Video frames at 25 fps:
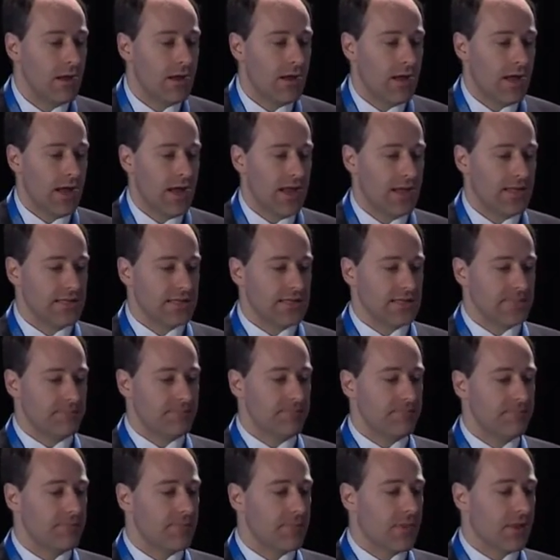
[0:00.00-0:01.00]
And
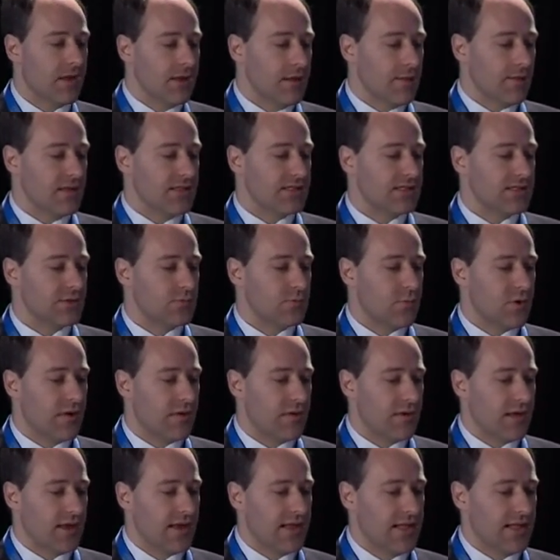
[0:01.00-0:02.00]
this is where
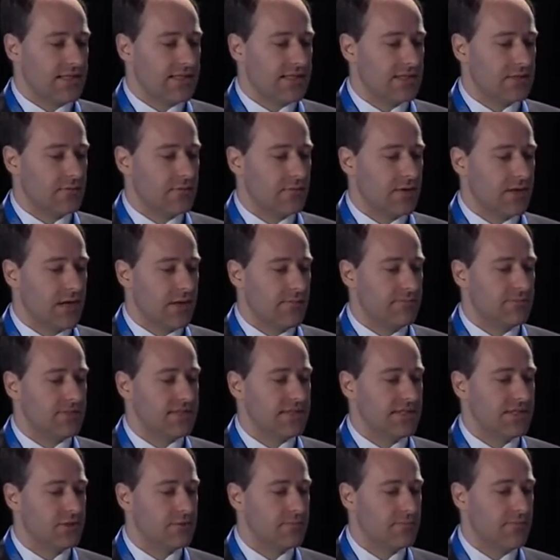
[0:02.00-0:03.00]
the calcium comes
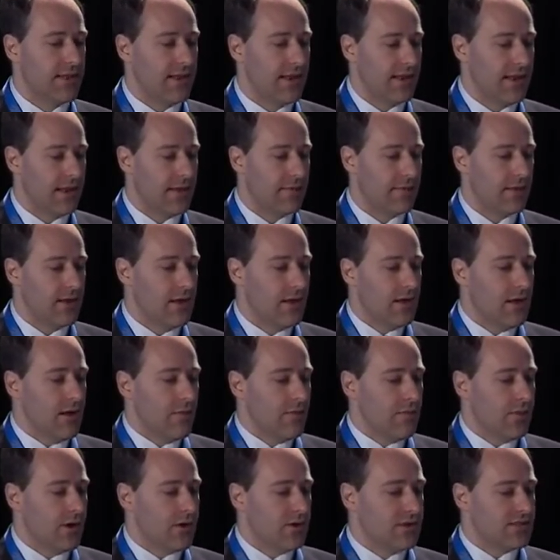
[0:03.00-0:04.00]
into play,
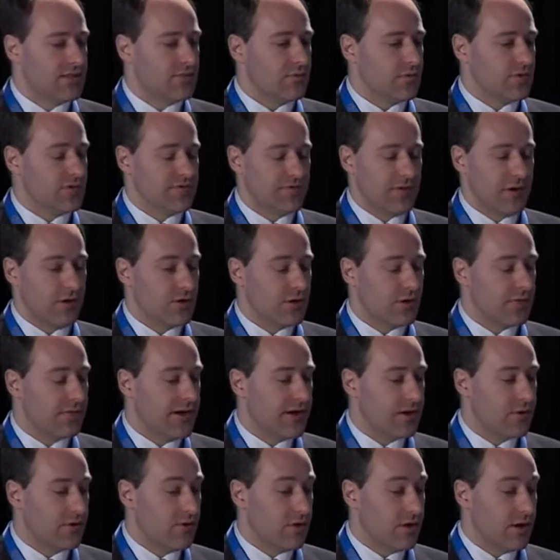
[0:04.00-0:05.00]
because it was found
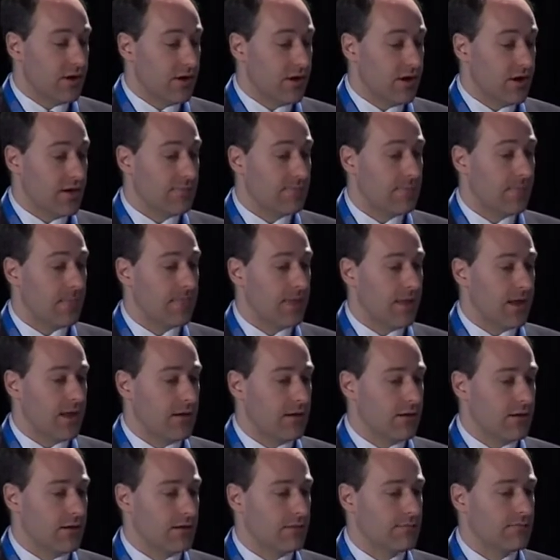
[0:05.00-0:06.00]
quite early on
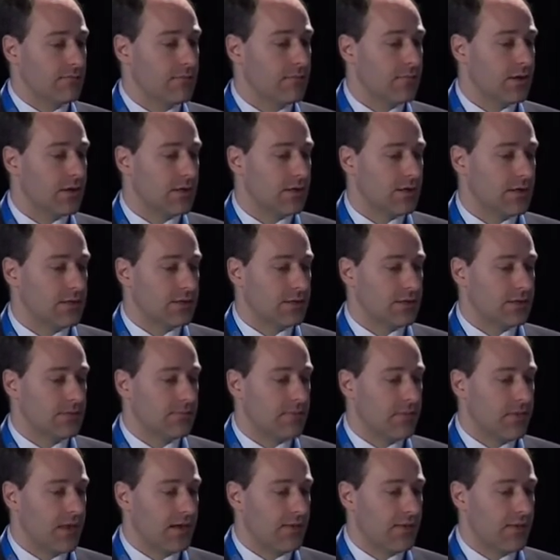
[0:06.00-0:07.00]
in
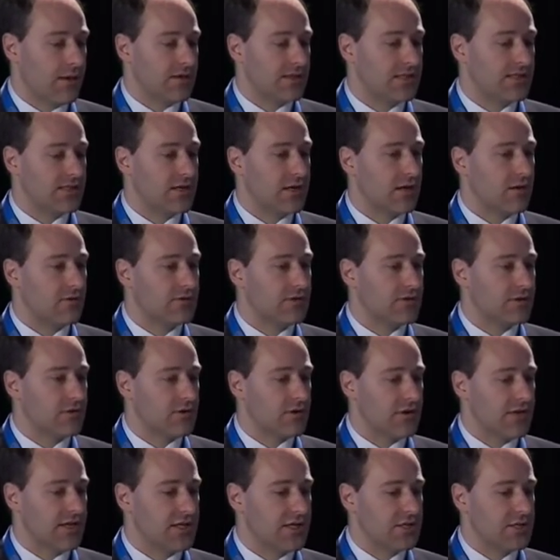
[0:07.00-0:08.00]
that there is a close
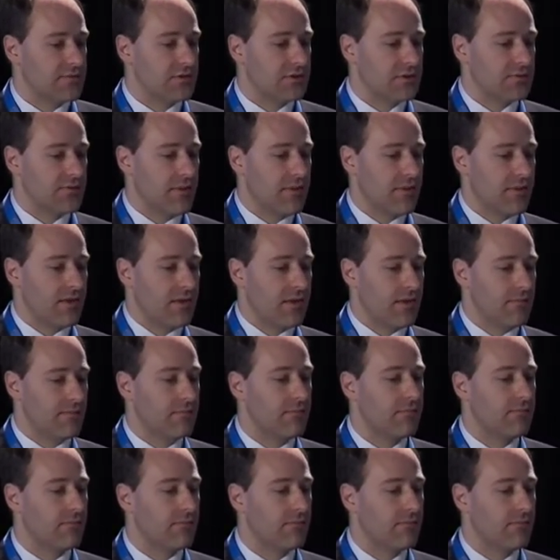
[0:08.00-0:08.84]
correlation between the